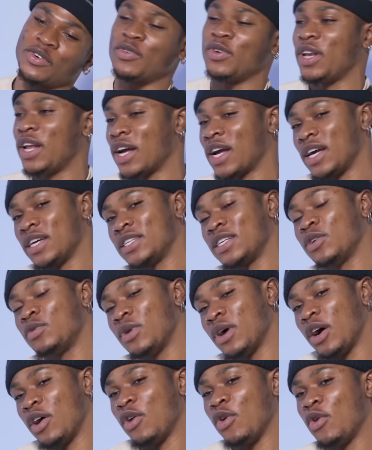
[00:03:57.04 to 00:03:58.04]
like I said,
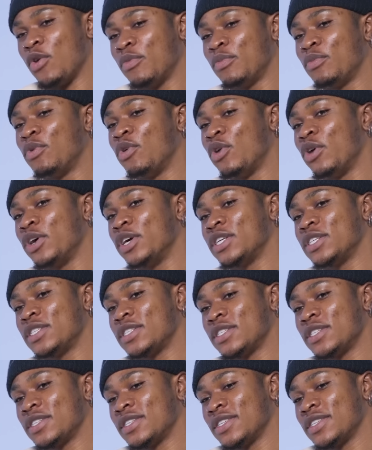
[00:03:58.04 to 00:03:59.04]
we are all
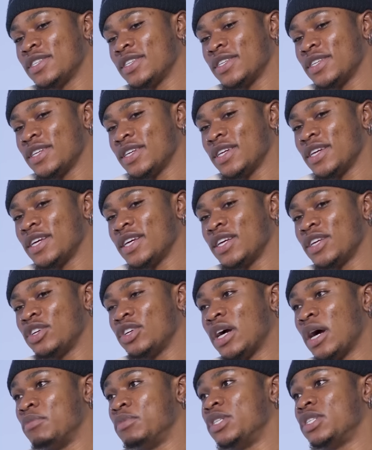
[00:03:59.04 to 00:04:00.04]
boys.
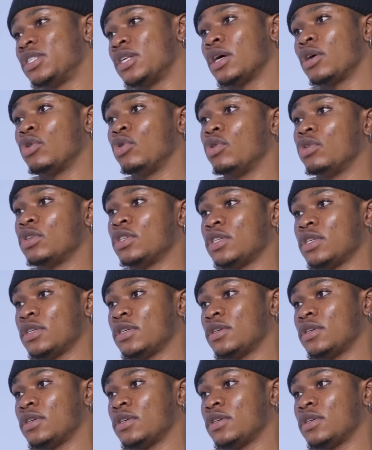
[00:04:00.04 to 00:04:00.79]
I'm the second.